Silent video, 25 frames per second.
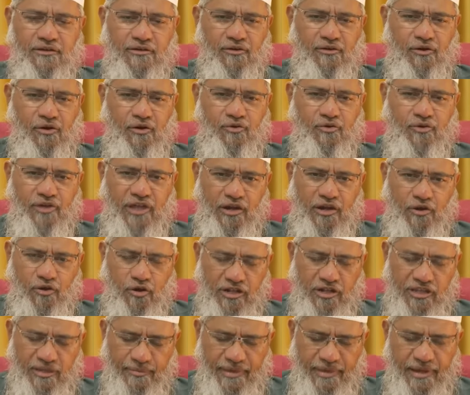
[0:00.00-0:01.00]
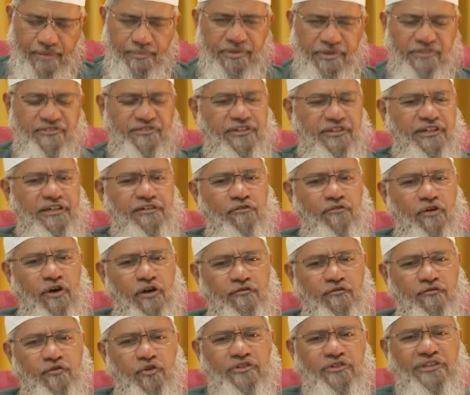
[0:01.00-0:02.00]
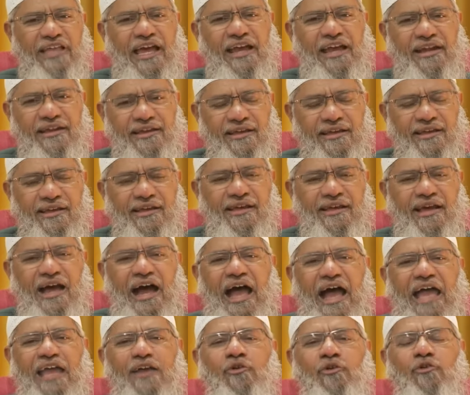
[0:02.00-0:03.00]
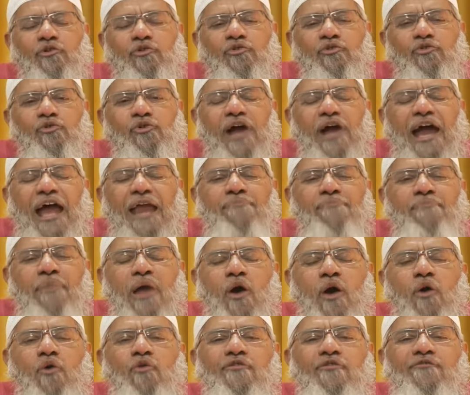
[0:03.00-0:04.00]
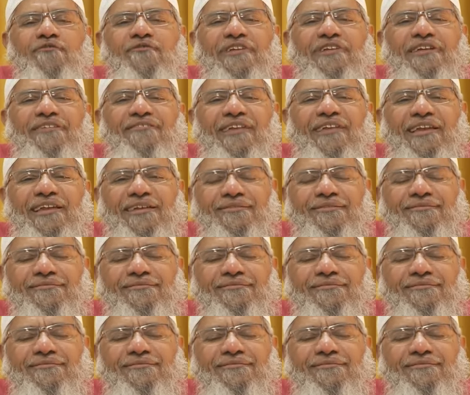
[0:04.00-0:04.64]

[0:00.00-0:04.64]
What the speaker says: or you can call the main person involved, so that I could do at my own free will.